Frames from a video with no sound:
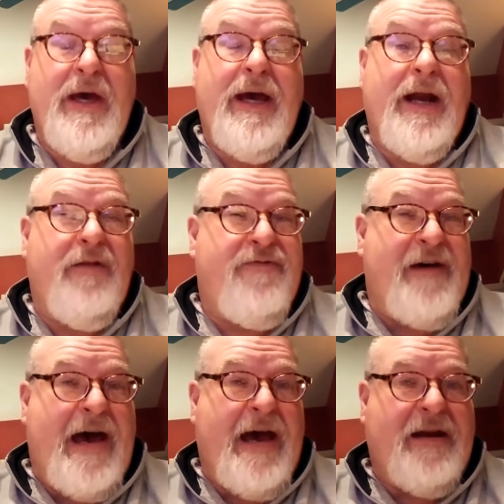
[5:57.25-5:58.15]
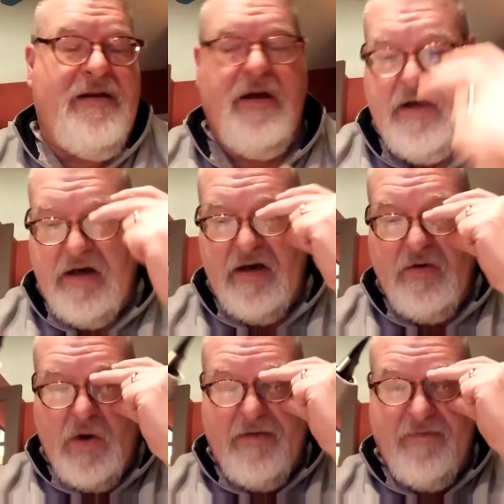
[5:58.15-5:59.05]
And in fact,
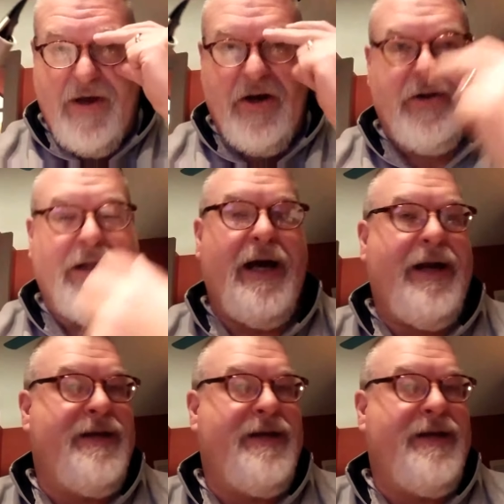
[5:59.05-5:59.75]
what I've read online